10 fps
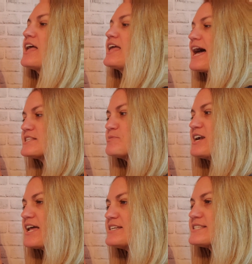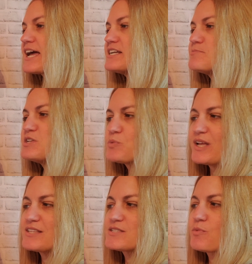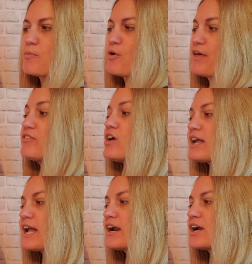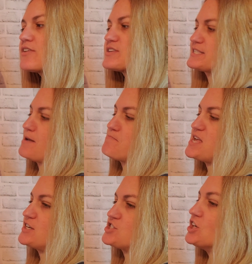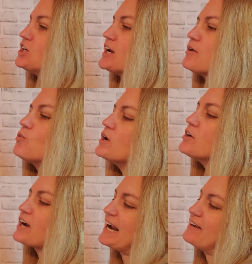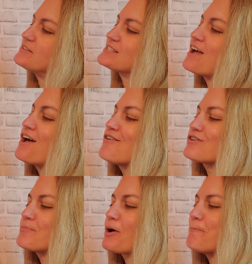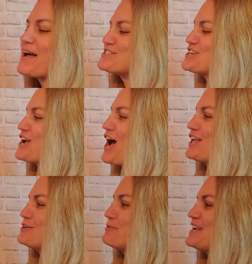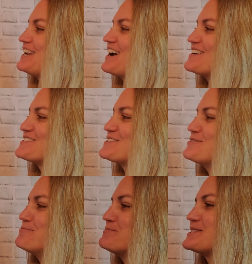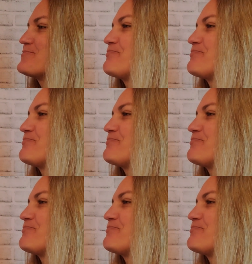Yasmine and I decided to be twins. We both have long hair, the same pink shirt, and royal crowns from our matching Halloween costumes.